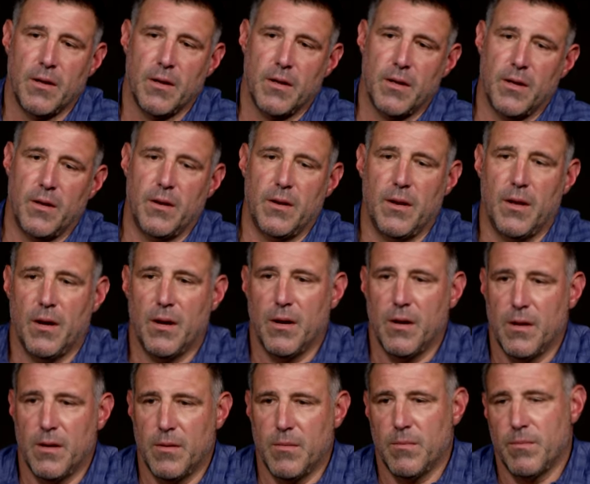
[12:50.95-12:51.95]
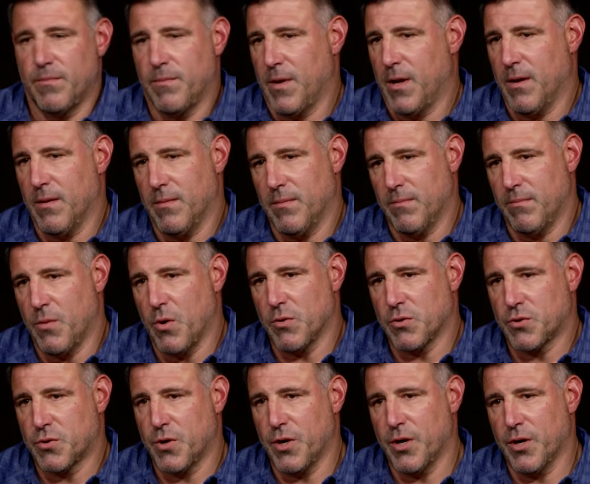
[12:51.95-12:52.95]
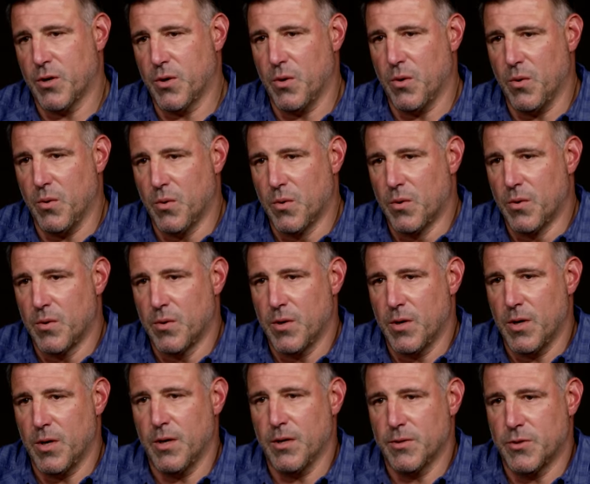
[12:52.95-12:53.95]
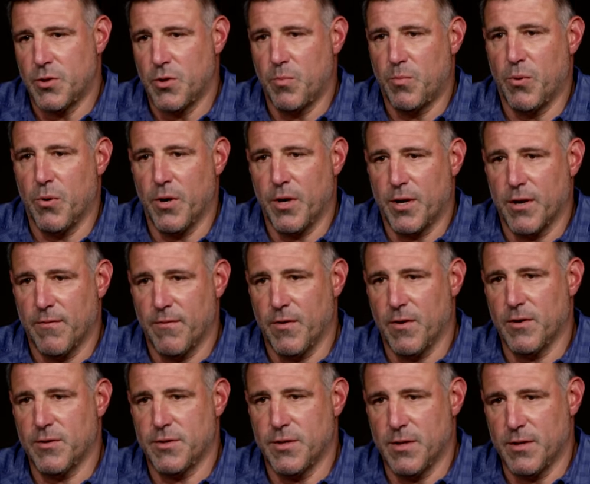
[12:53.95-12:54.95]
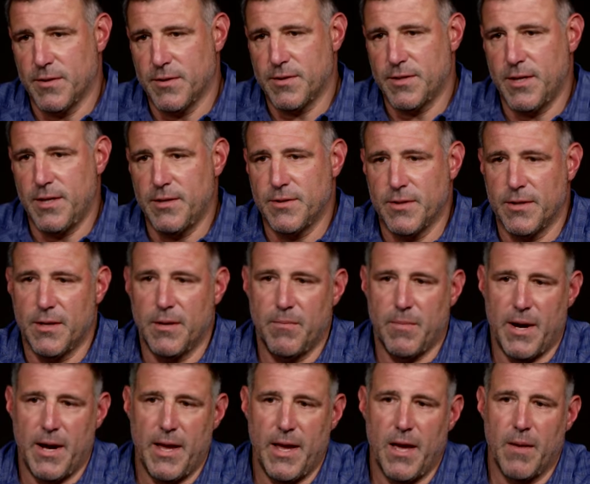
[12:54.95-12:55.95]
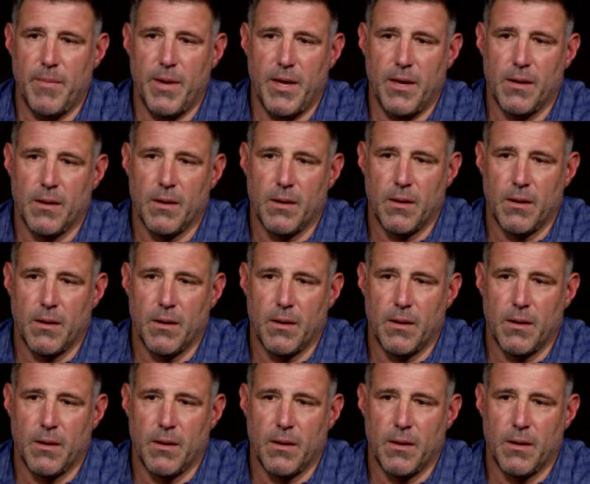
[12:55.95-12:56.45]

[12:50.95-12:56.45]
in most critical two-point conversion of the season in Miami,